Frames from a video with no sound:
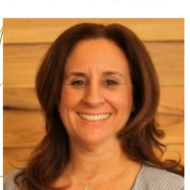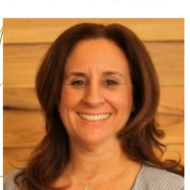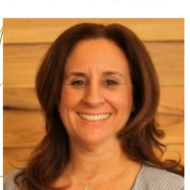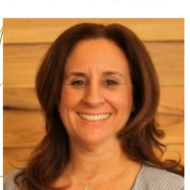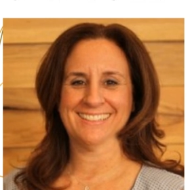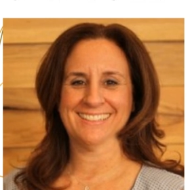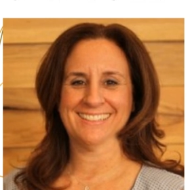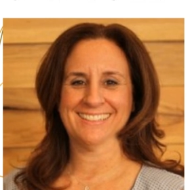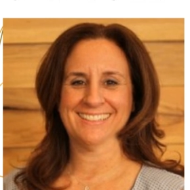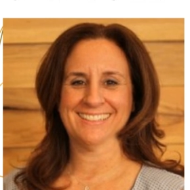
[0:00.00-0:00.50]

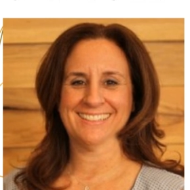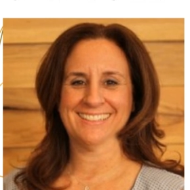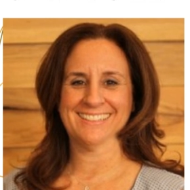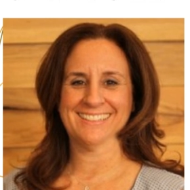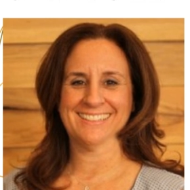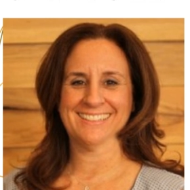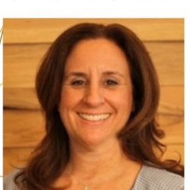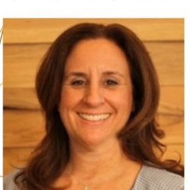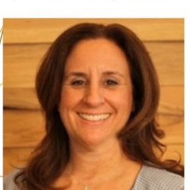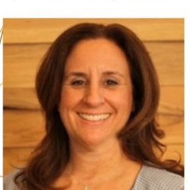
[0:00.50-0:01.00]

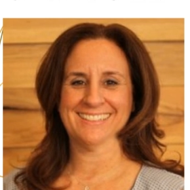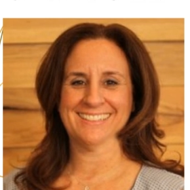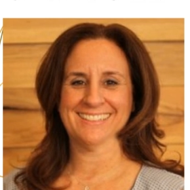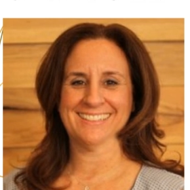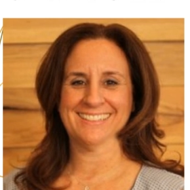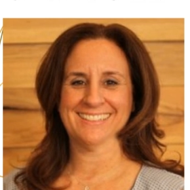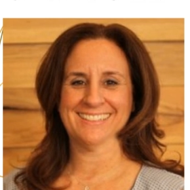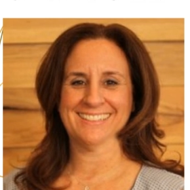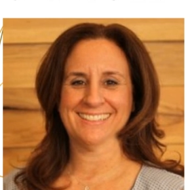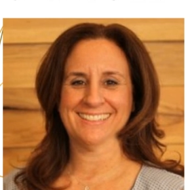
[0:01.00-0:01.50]

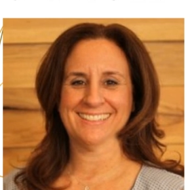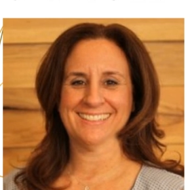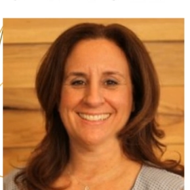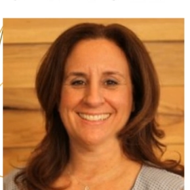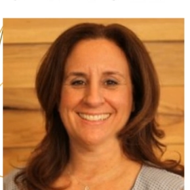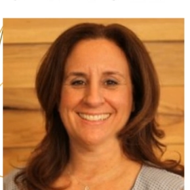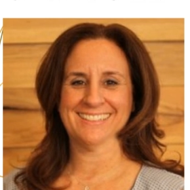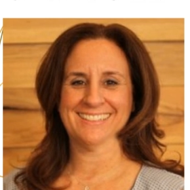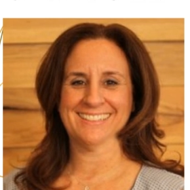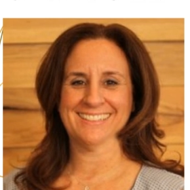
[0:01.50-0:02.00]

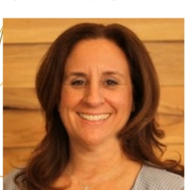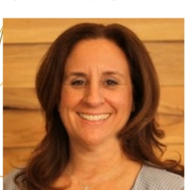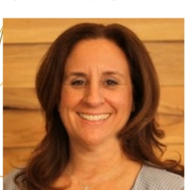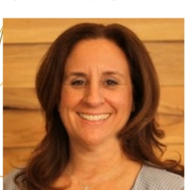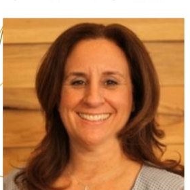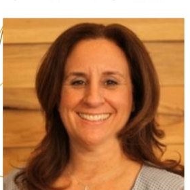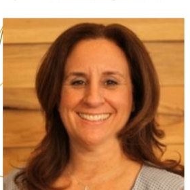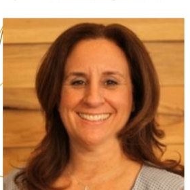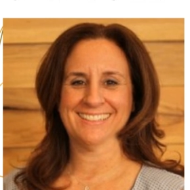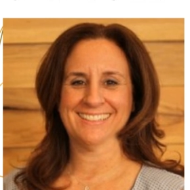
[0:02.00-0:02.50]

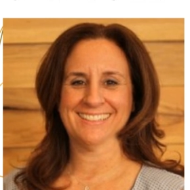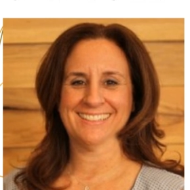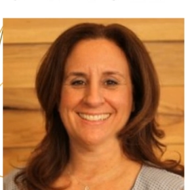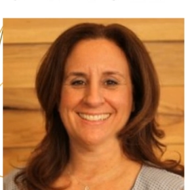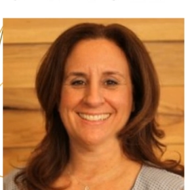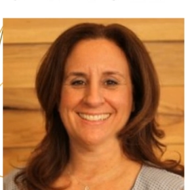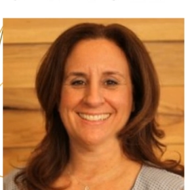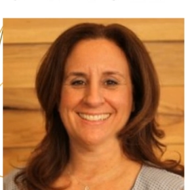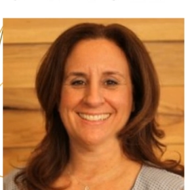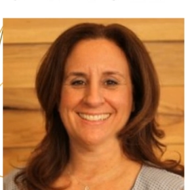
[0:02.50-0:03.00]

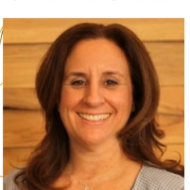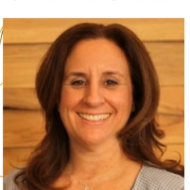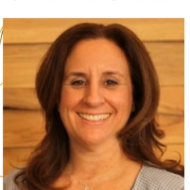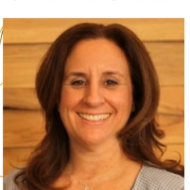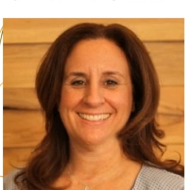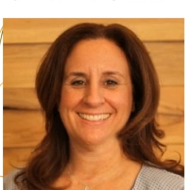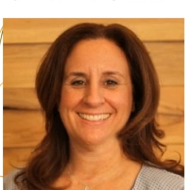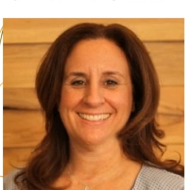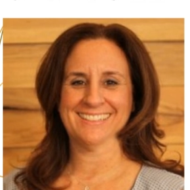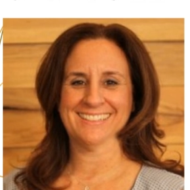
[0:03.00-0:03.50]

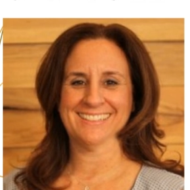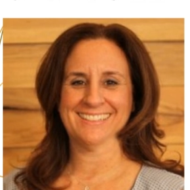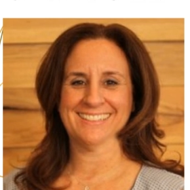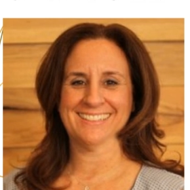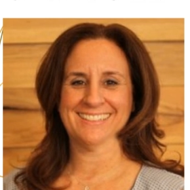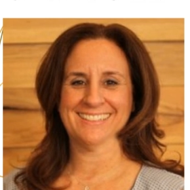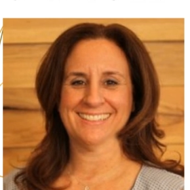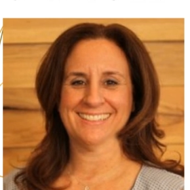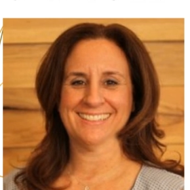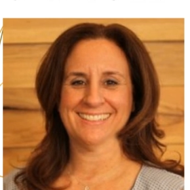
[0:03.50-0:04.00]

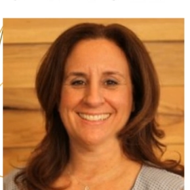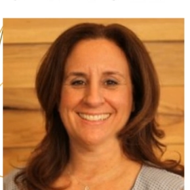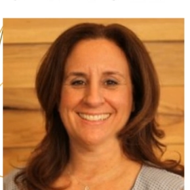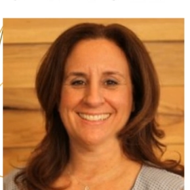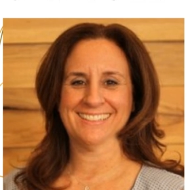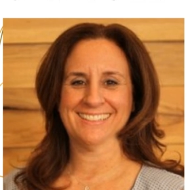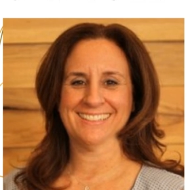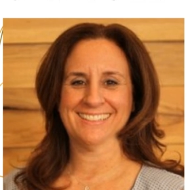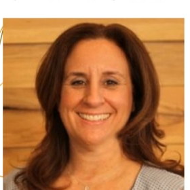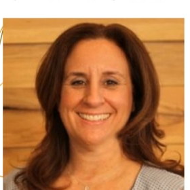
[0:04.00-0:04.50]

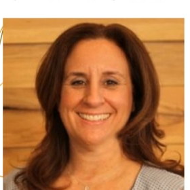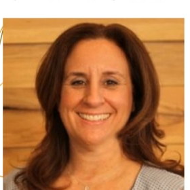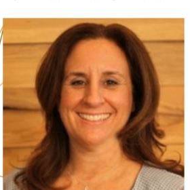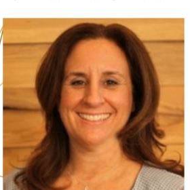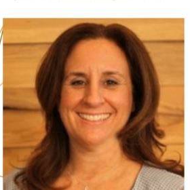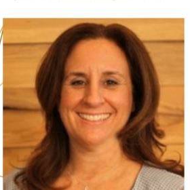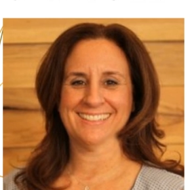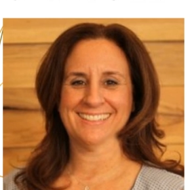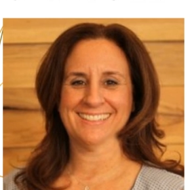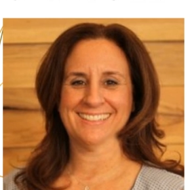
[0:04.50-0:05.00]

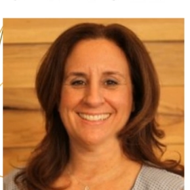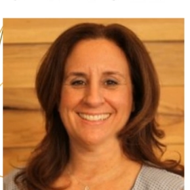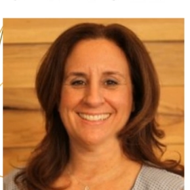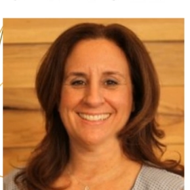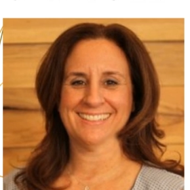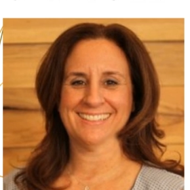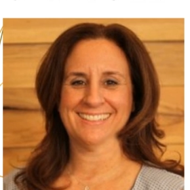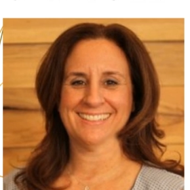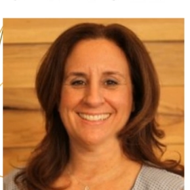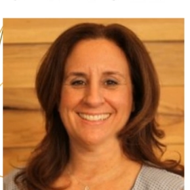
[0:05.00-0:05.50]

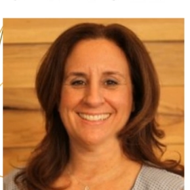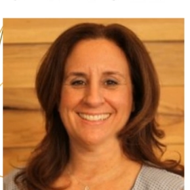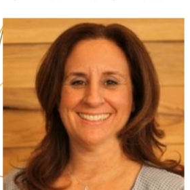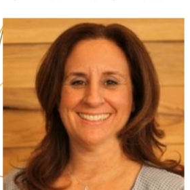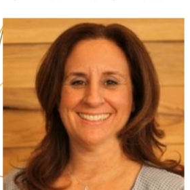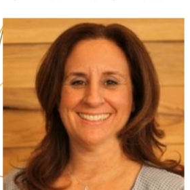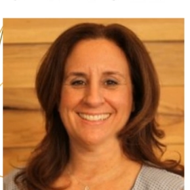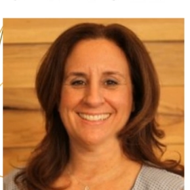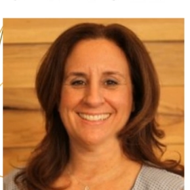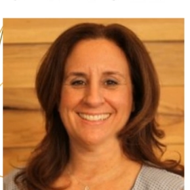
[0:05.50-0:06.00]

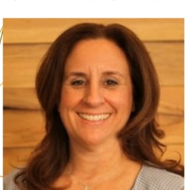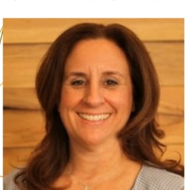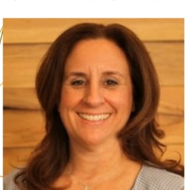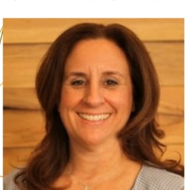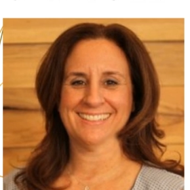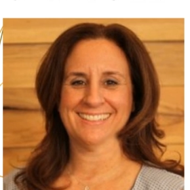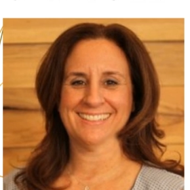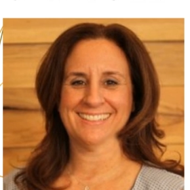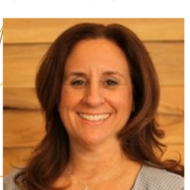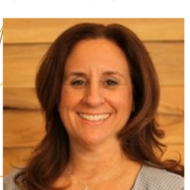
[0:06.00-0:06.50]

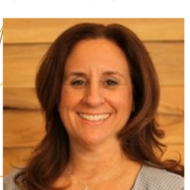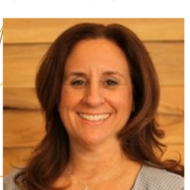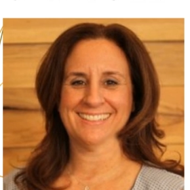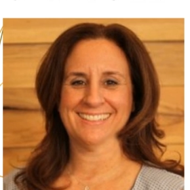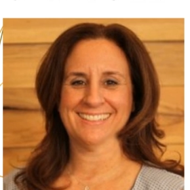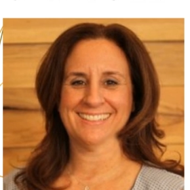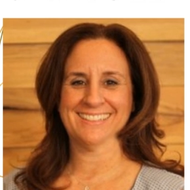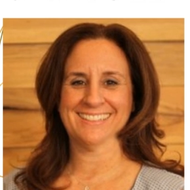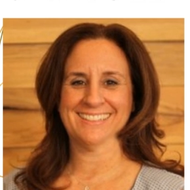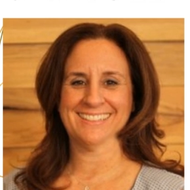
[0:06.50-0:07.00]

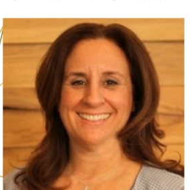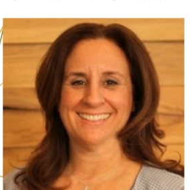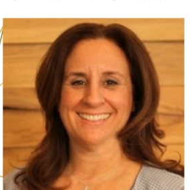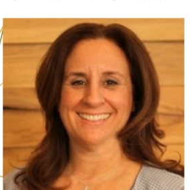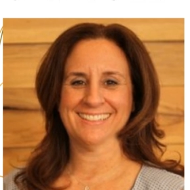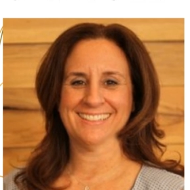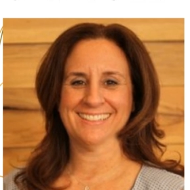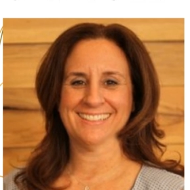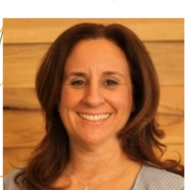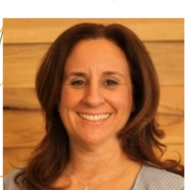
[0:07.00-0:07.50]

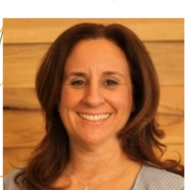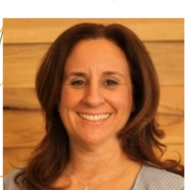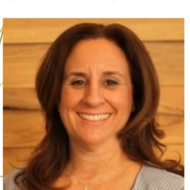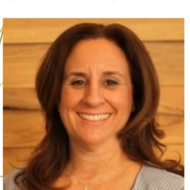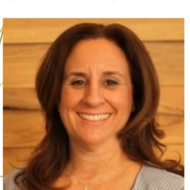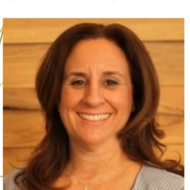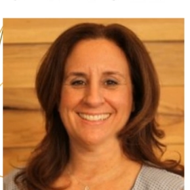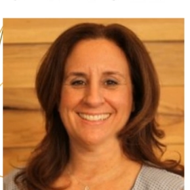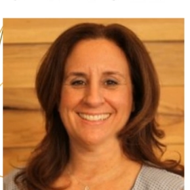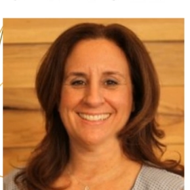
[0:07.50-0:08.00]
This is a still picture; no speech is visible.